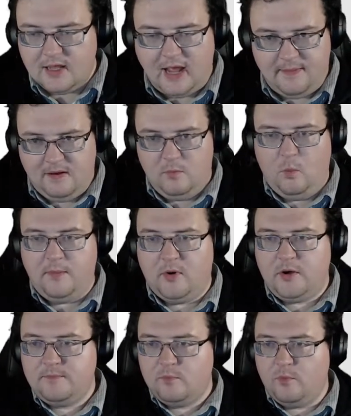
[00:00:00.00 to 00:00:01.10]
And then one
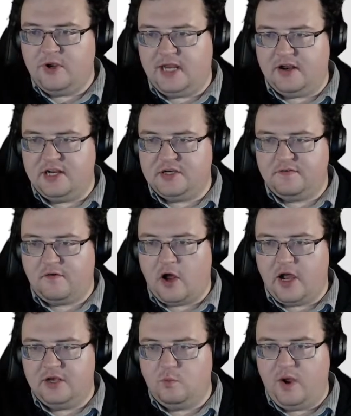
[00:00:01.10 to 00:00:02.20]
more, we now need to
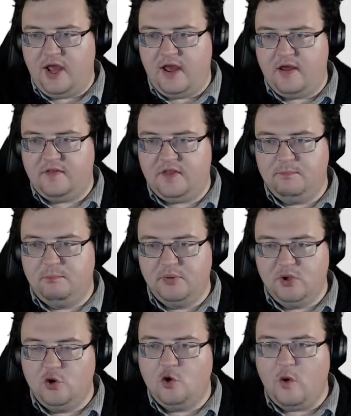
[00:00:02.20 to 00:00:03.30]
find where the
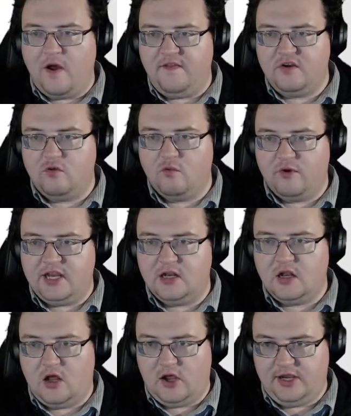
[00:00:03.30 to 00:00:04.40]
blue and the green
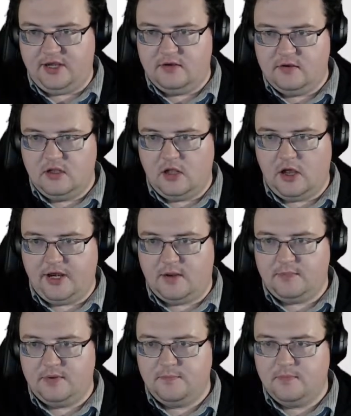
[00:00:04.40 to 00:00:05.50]
line
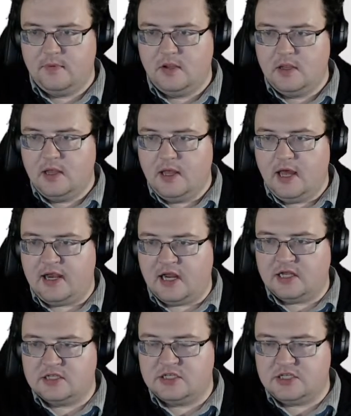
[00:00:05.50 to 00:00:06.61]
up.
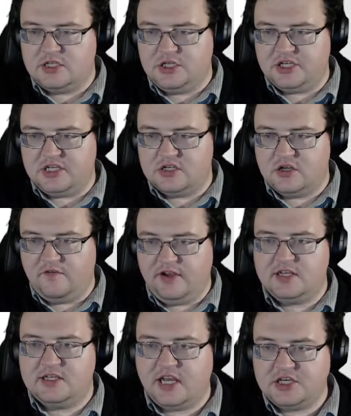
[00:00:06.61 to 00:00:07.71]
Analysis gsolve
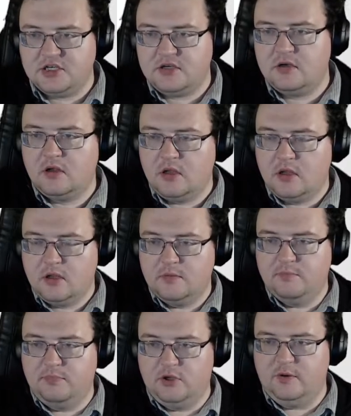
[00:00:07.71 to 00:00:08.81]
intersection.
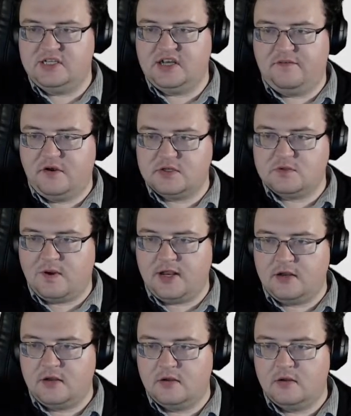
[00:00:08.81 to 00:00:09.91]
Blue is our first one.